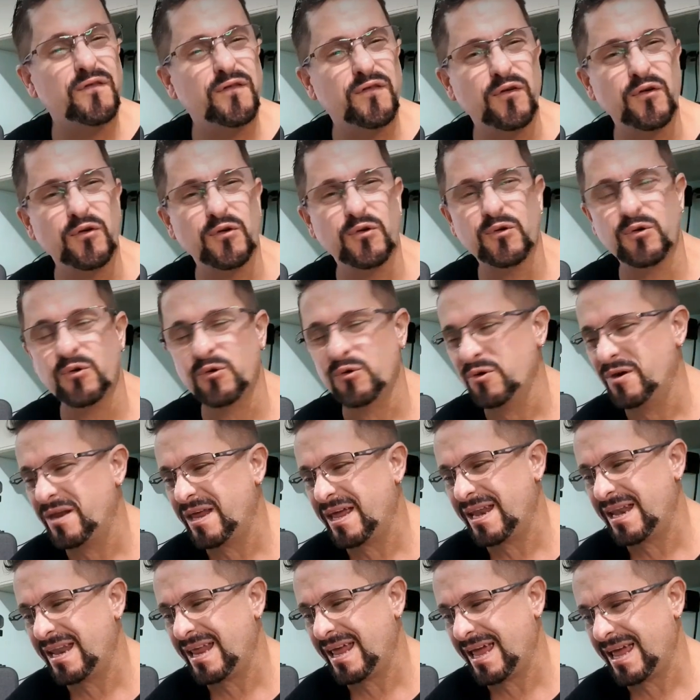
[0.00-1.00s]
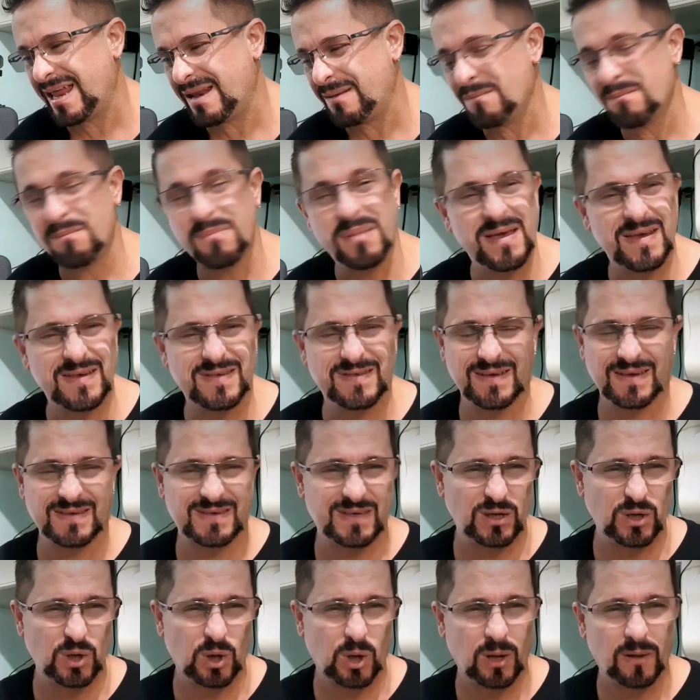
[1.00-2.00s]
food and business
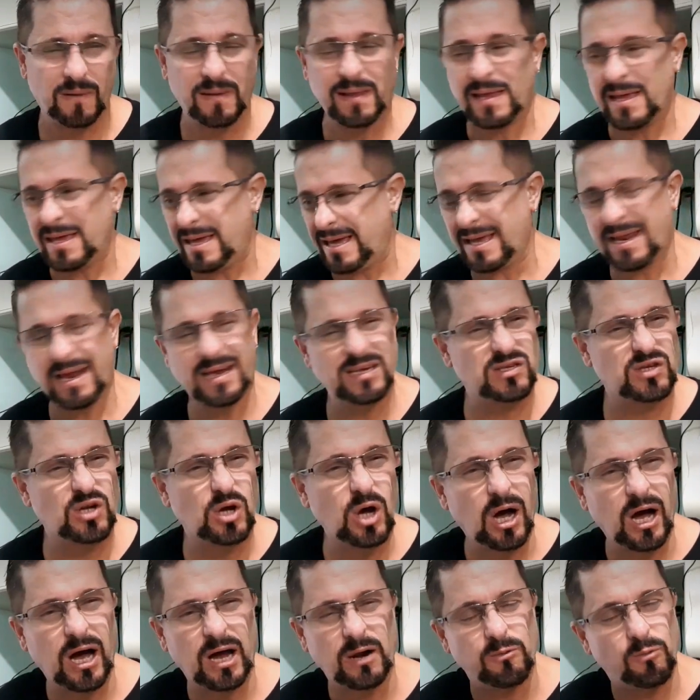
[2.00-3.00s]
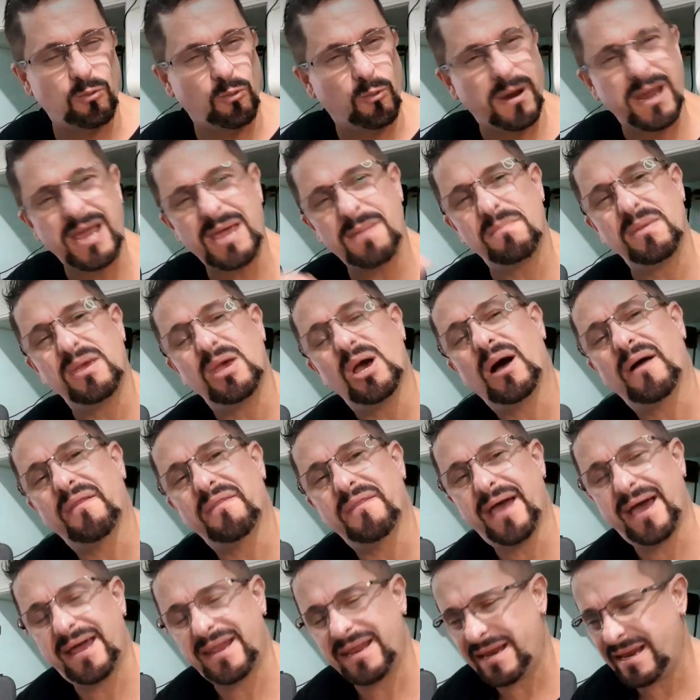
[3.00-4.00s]
and all. It has gone way beyond
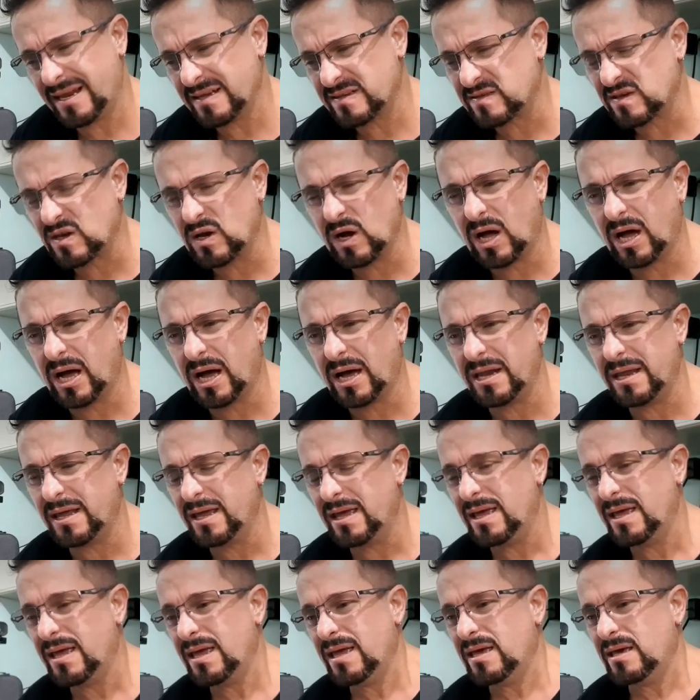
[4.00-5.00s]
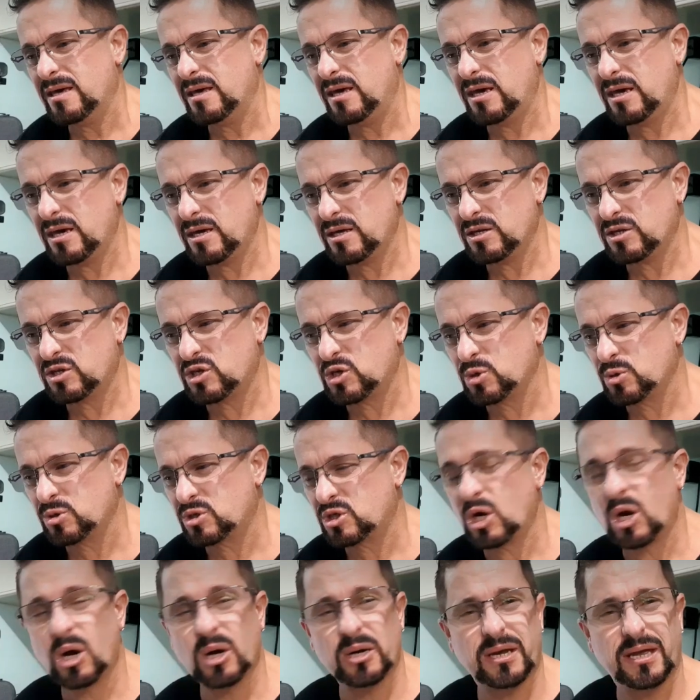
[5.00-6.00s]
that. It has gone to
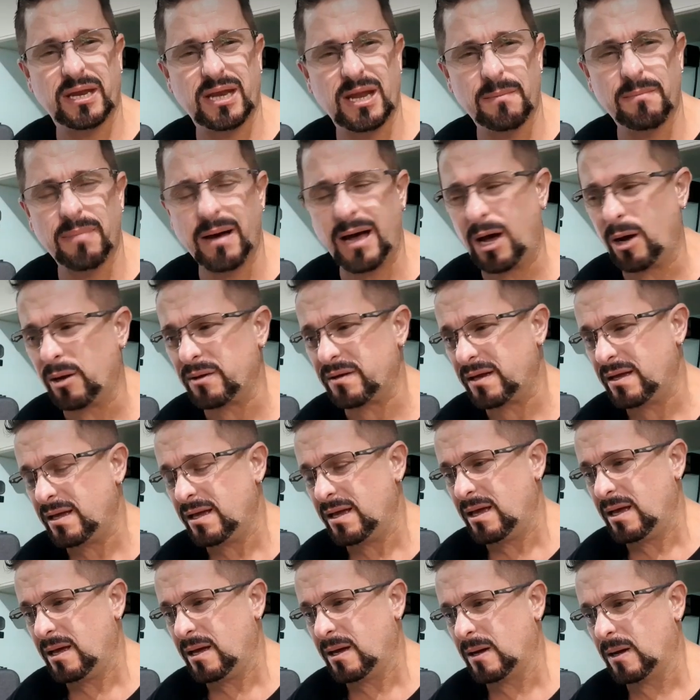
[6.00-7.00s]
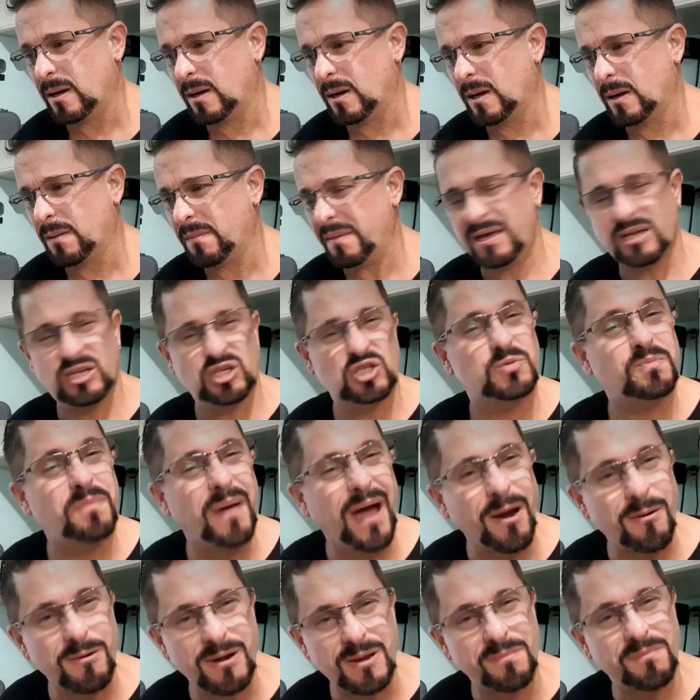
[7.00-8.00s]
talking about
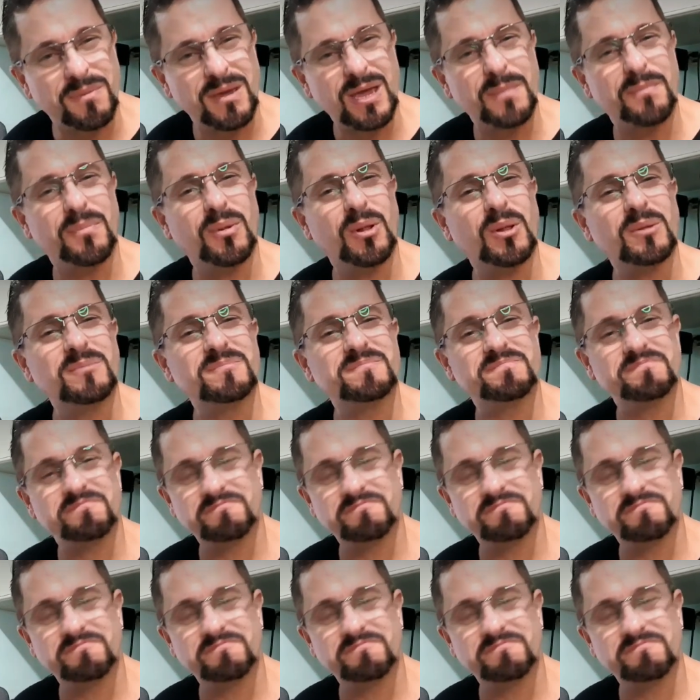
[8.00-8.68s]
inspiring people,